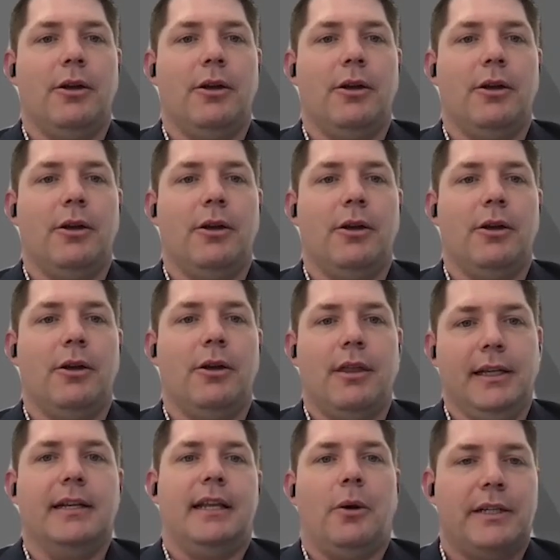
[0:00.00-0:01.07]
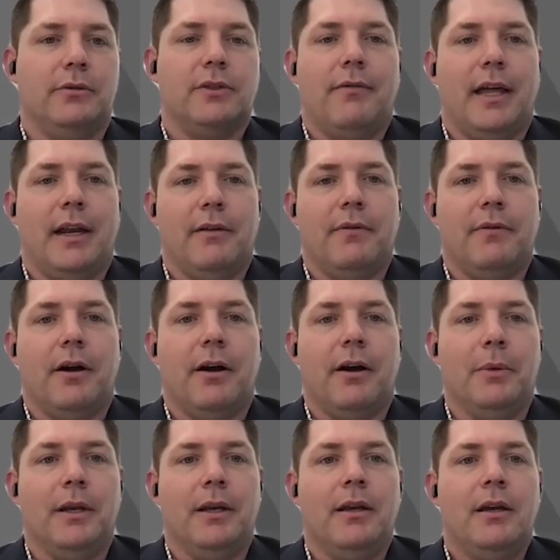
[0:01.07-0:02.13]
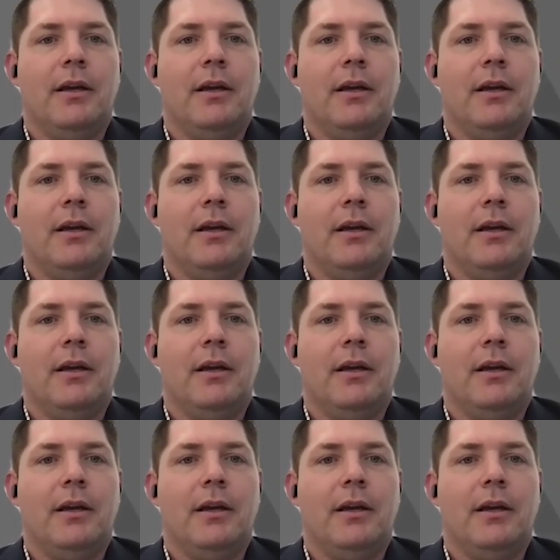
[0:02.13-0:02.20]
the operational side of that environment.